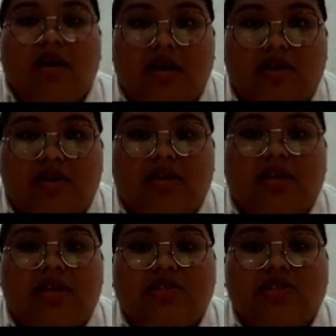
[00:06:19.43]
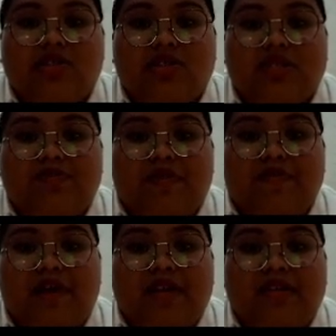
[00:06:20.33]
Here, the researchers
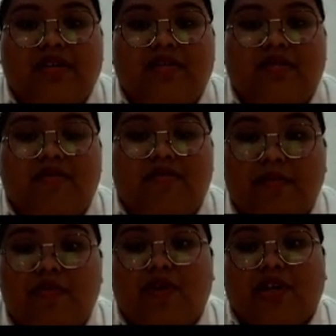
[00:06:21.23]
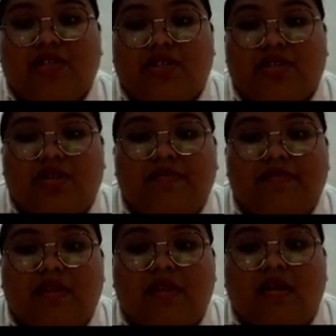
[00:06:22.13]
provided 5 questions,
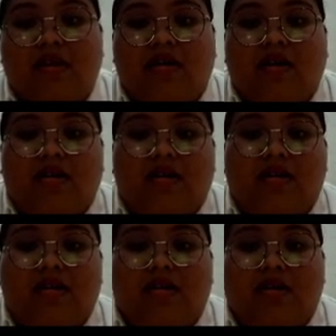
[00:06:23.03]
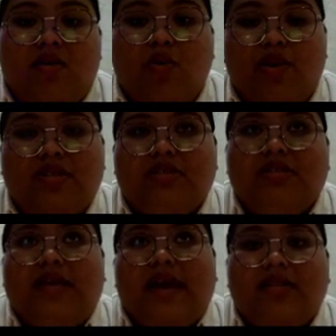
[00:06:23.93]
which
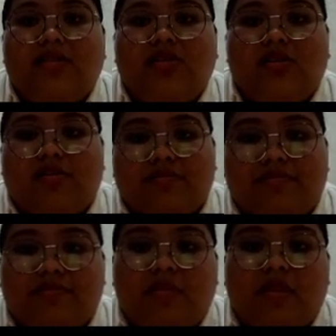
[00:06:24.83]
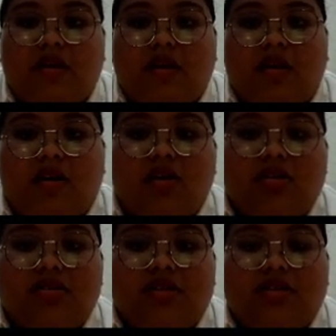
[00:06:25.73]
the answer
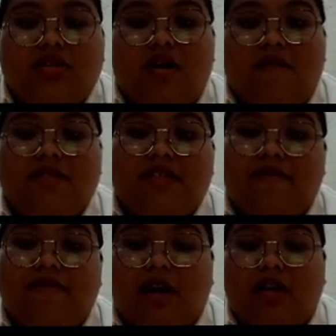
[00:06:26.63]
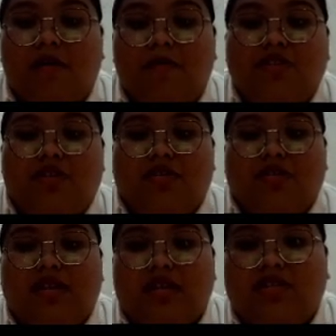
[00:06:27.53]
consists of several
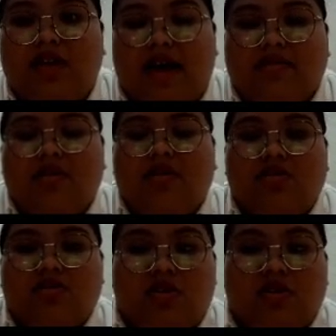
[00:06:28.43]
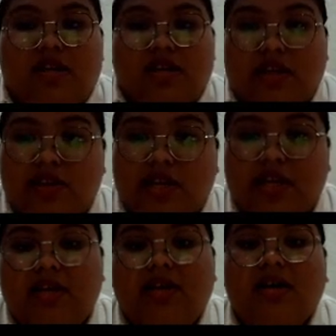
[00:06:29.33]
options, such as strongly
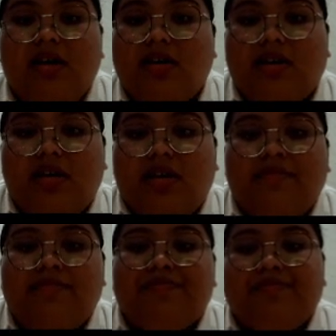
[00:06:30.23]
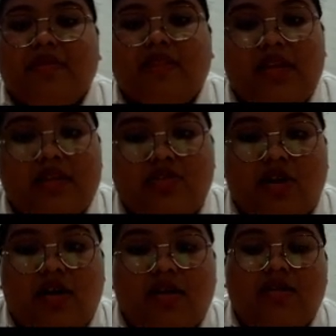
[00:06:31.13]
agree,
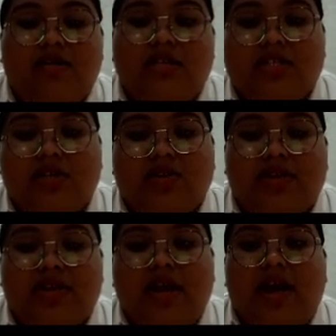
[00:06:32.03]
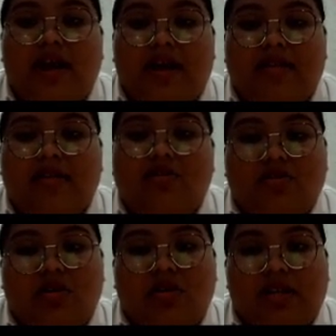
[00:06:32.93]
neutral, disagree, and
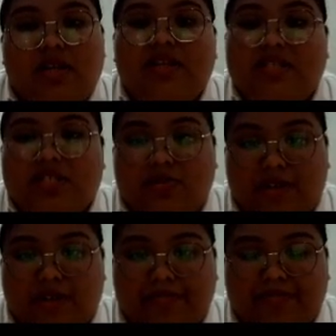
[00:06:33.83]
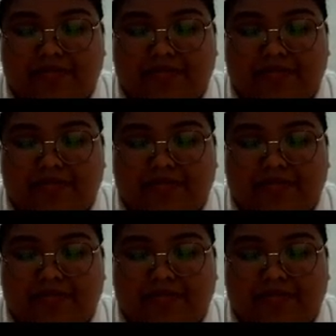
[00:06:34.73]
strongly disagree.